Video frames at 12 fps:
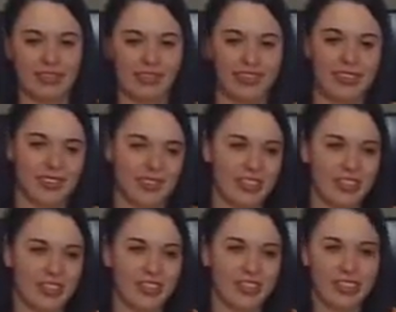
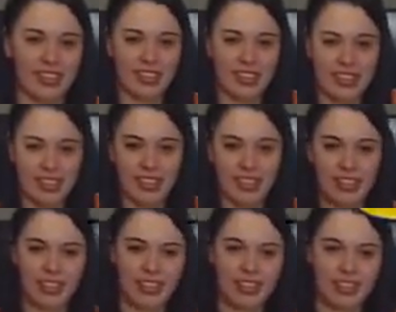
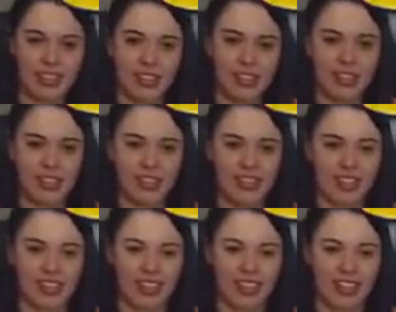
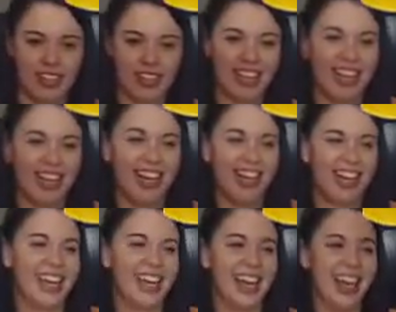
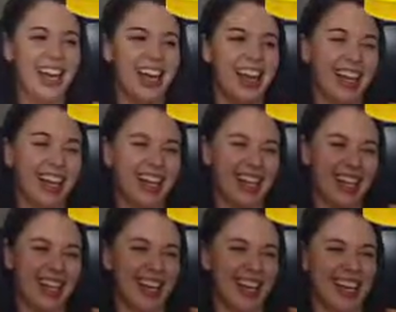
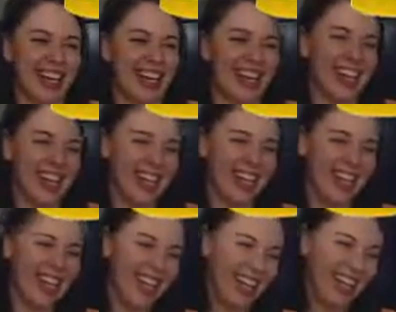
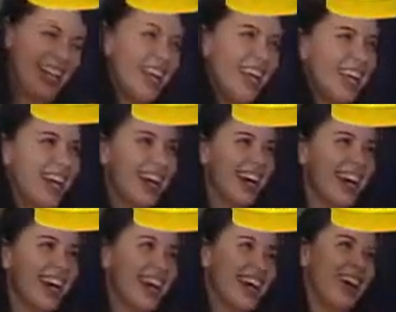
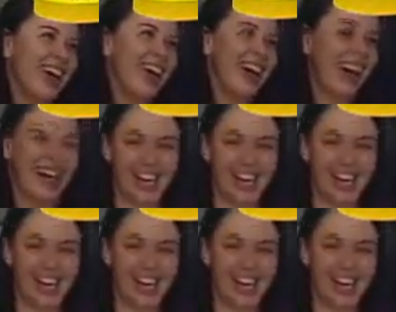(not speaking)